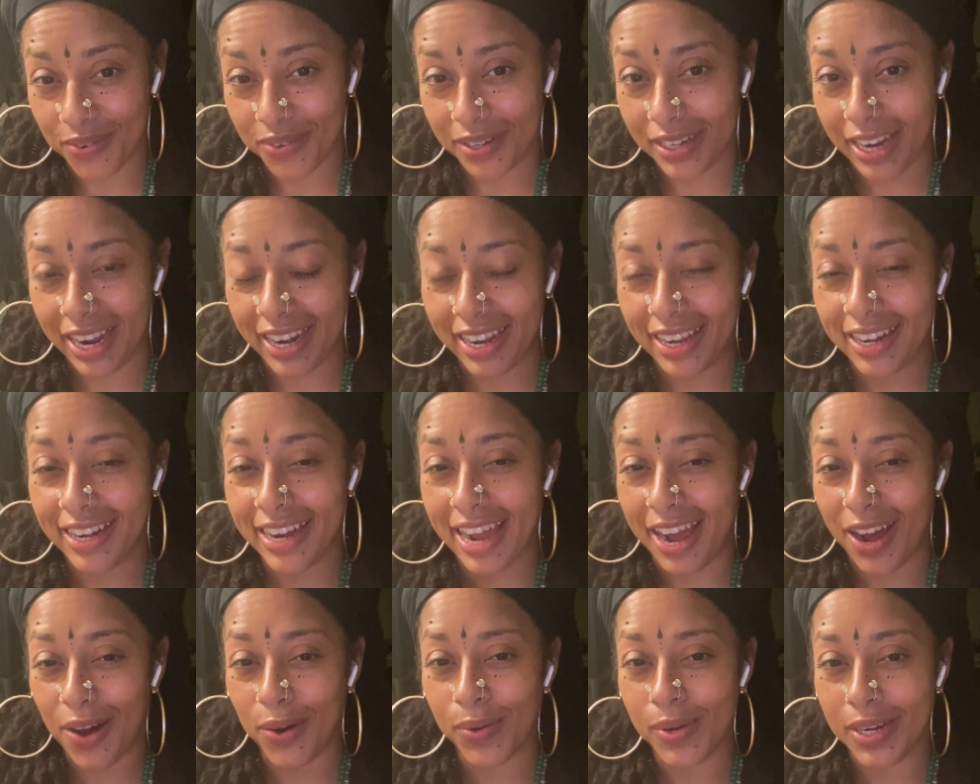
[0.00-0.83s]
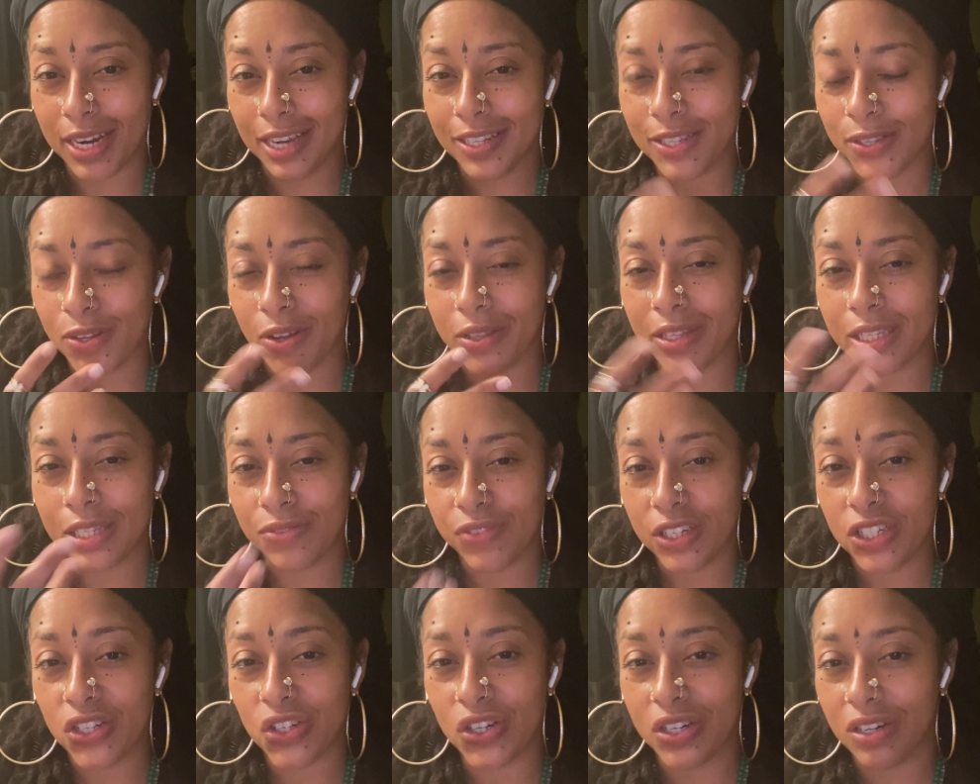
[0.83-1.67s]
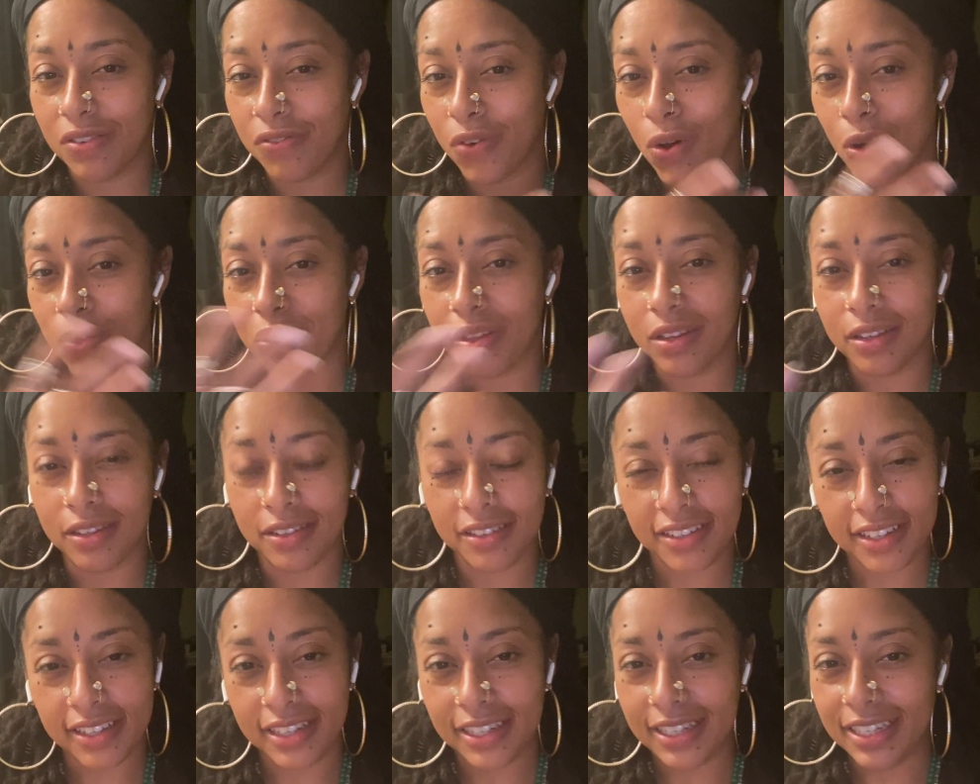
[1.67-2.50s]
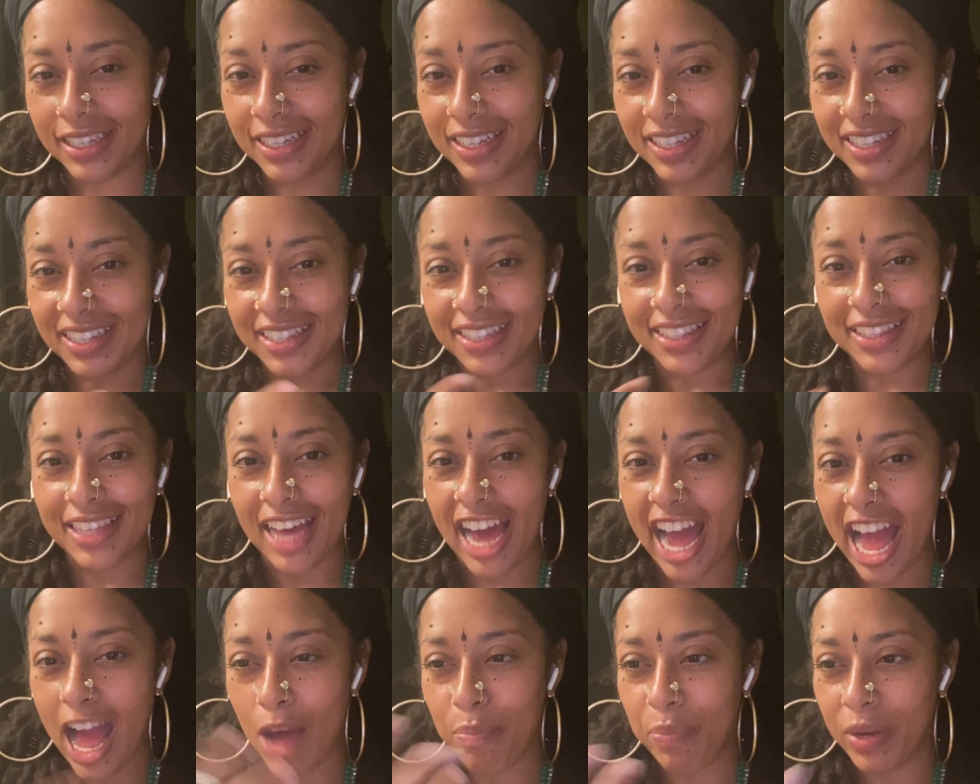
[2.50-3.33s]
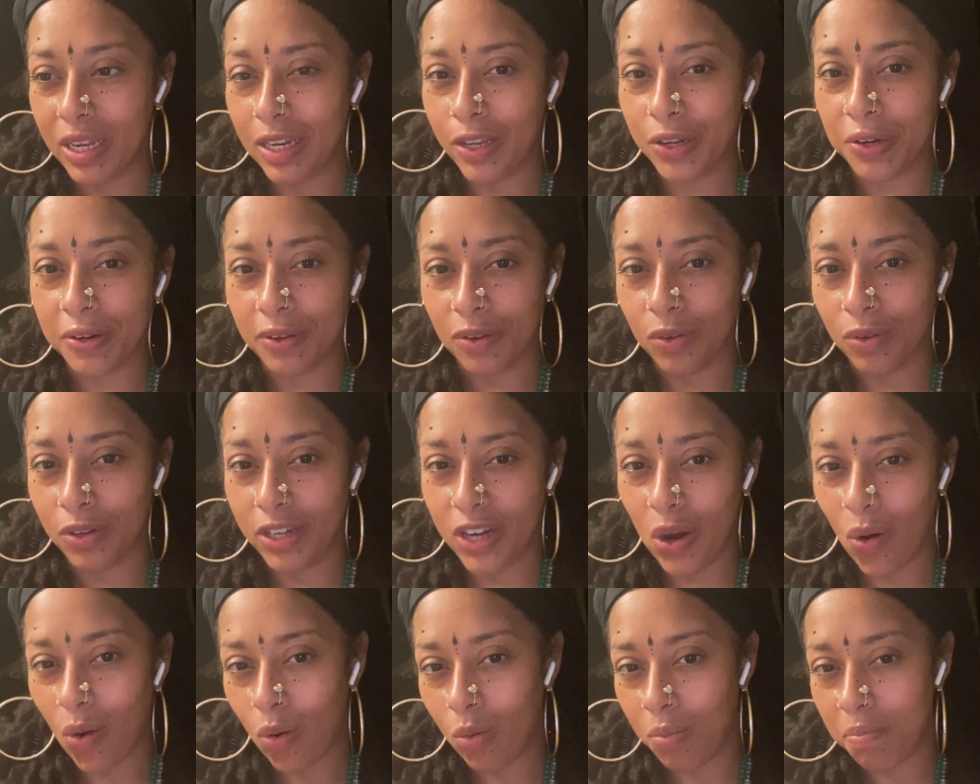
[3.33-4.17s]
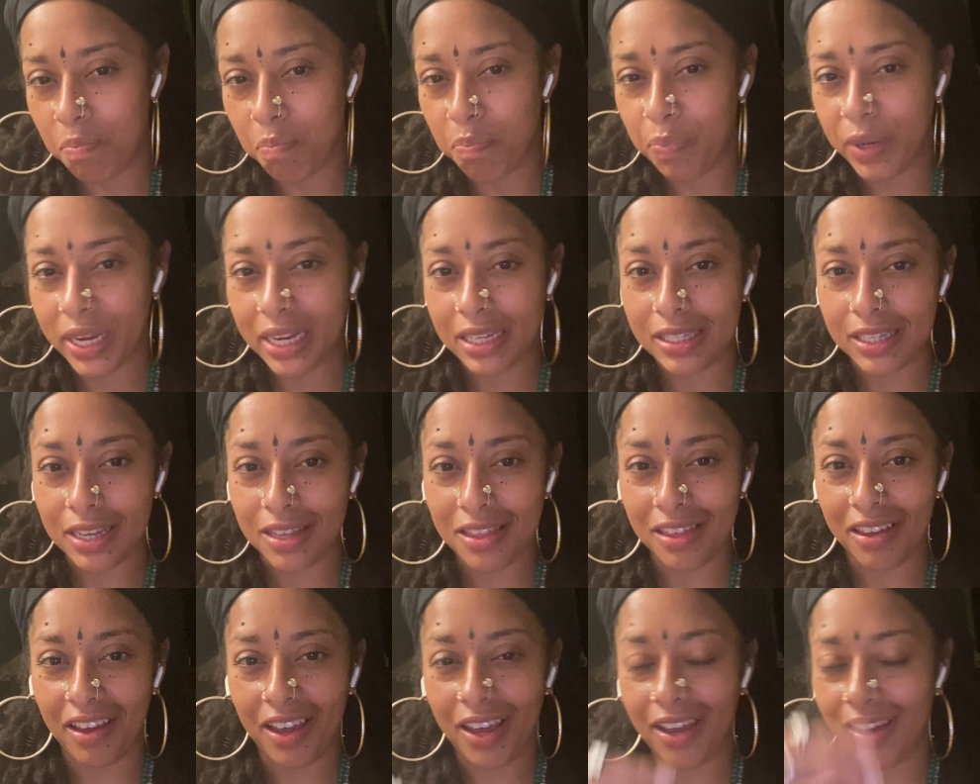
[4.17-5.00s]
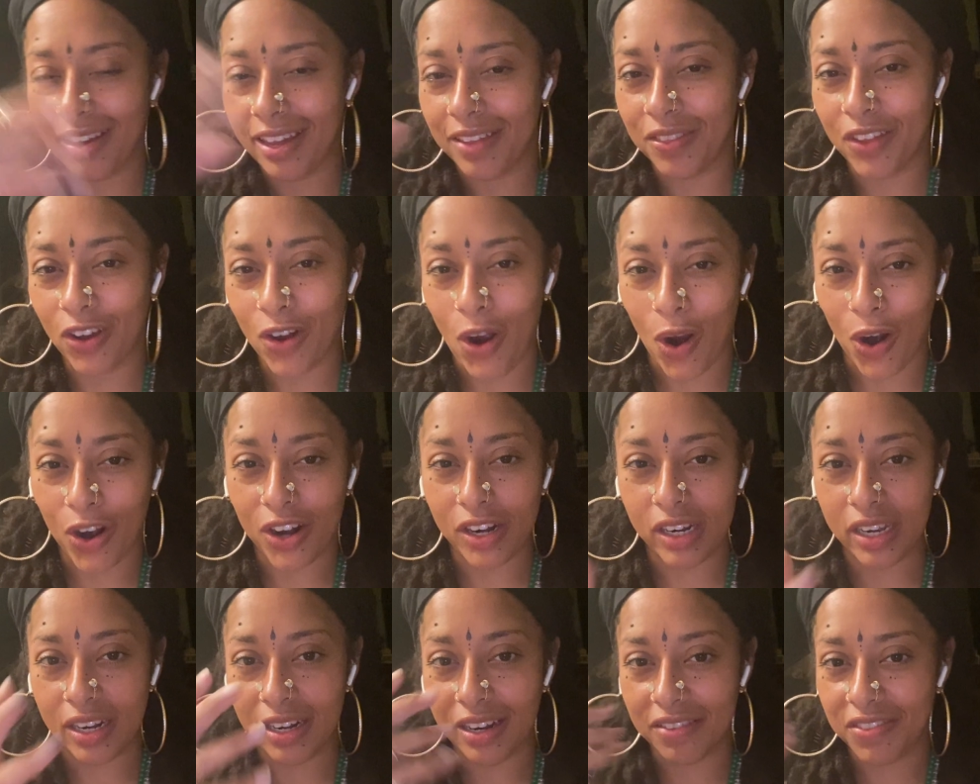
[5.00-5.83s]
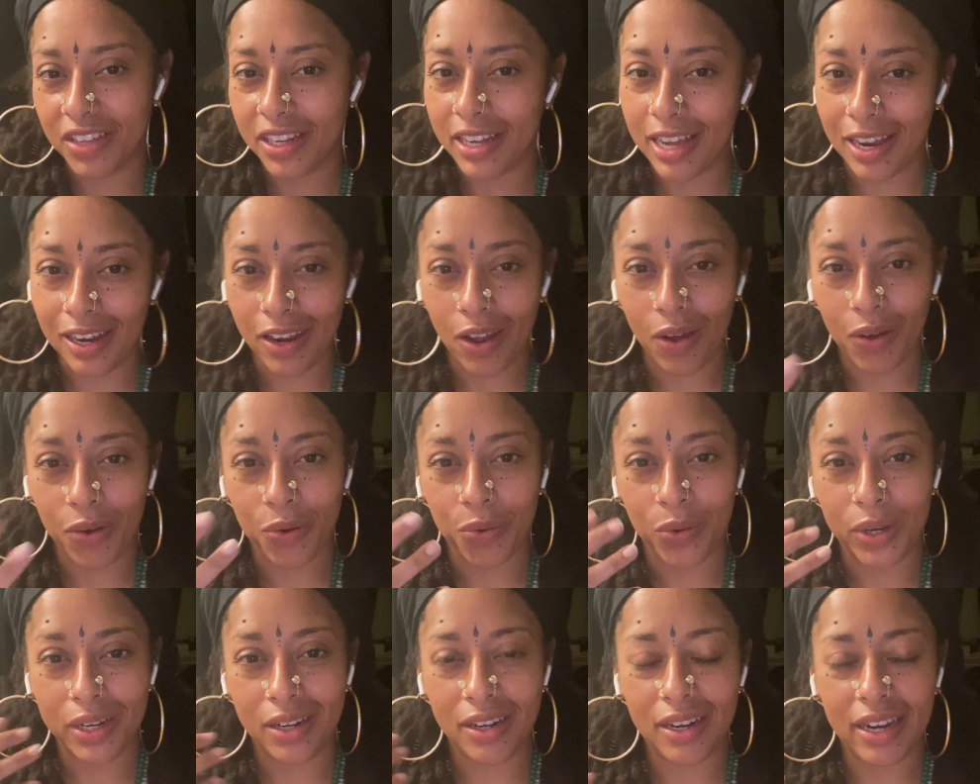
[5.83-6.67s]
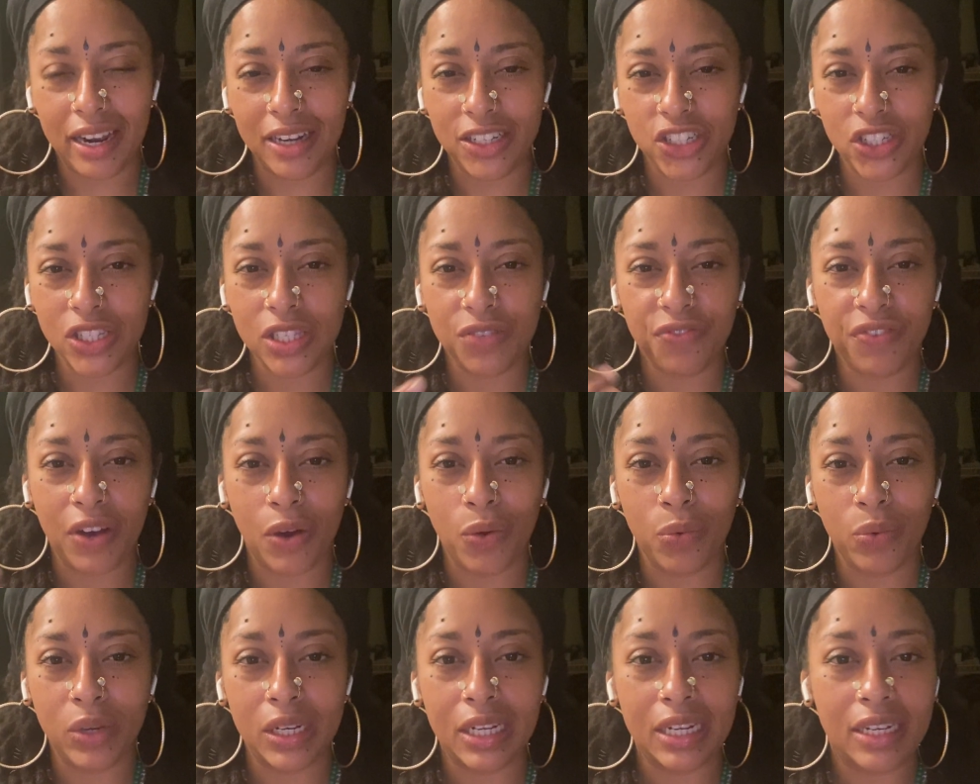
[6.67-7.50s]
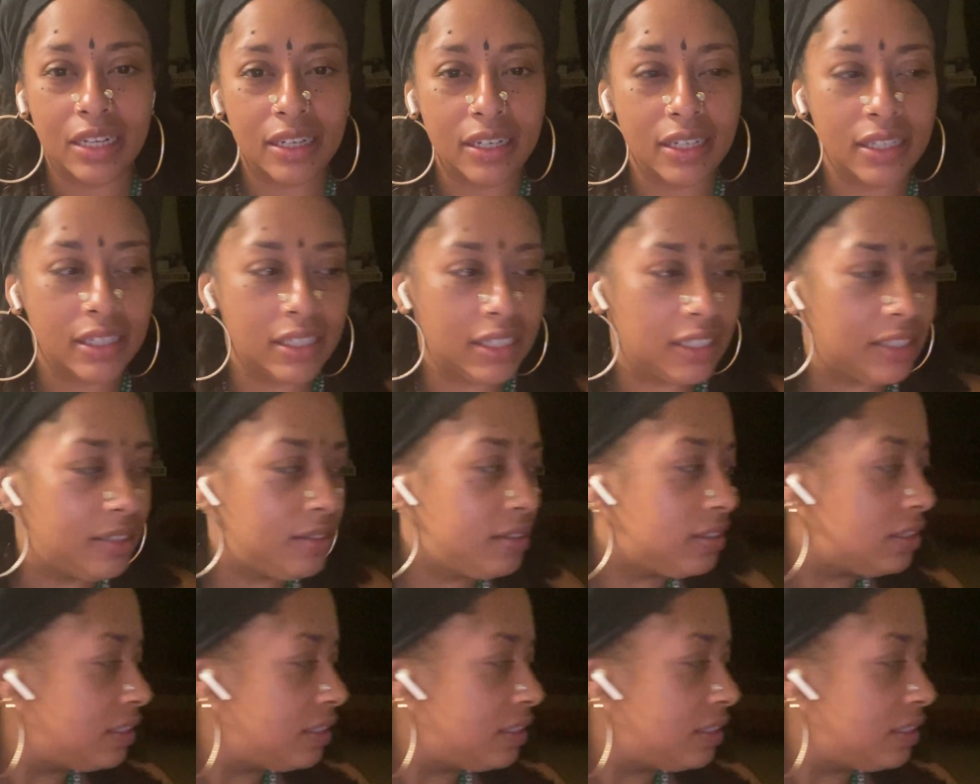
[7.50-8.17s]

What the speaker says: Like now when I saw this vision of all the happy little gnome pixie thing and the garden and the yellow, and it just felt really good.